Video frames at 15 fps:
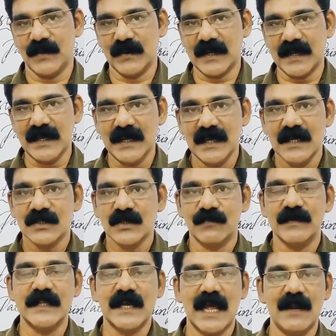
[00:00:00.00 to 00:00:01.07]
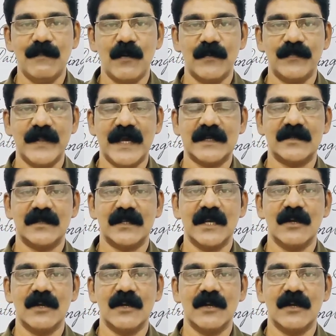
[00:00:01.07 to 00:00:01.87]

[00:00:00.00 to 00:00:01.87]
okay so with the help of that uh,